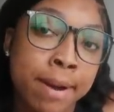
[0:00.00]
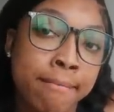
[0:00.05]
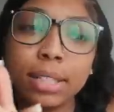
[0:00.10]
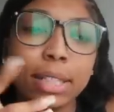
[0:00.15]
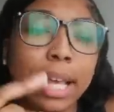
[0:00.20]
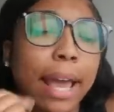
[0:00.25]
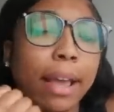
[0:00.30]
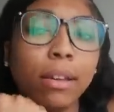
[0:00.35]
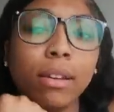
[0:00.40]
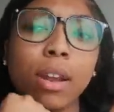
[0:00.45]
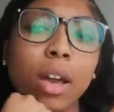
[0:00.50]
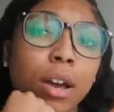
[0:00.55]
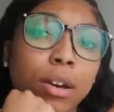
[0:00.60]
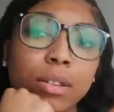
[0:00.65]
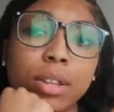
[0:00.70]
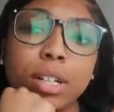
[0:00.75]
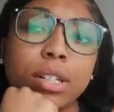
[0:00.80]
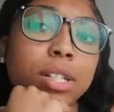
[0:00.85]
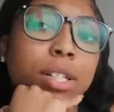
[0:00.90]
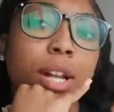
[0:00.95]
He's like,
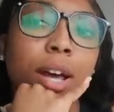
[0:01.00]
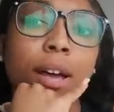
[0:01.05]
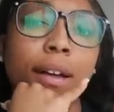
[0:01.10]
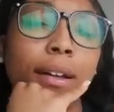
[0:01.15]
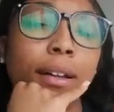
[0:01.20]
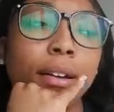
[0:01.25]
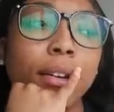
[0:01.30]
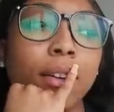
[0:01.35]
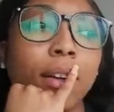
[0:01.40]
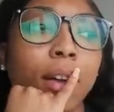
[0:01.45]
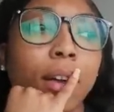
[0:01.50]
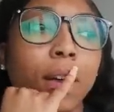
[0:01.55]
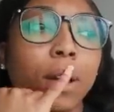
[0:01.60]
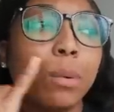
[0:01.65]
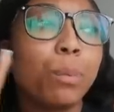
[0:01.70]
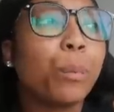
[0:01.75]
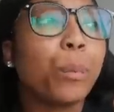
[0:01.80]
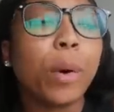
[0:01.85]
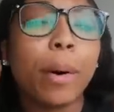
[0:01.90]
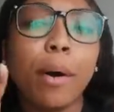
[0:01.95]
no, there's none
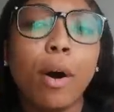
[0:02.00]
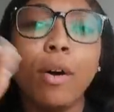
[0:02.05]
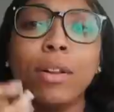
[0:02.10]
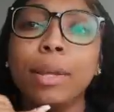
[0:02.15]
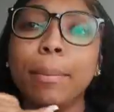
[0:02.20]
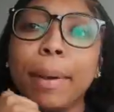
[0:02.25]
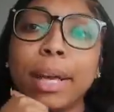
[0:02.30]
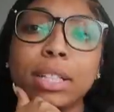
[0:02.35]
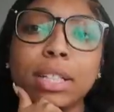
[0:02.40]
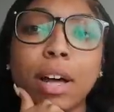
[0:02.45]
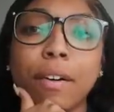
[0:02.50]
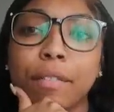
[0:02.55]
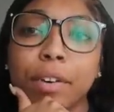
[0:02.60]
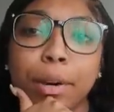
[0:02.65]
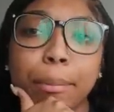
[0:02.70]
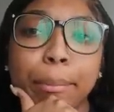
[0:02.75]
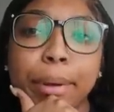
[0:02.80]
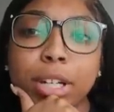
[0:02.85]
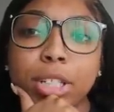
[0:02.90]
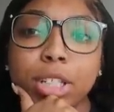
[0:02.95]
were only based off a
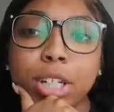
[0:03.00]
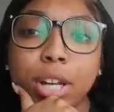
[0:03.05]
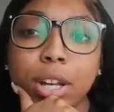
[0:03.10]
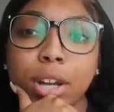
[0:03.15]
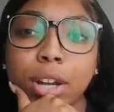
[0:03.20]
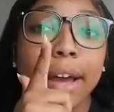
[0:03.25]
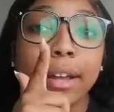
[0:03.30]
of commission.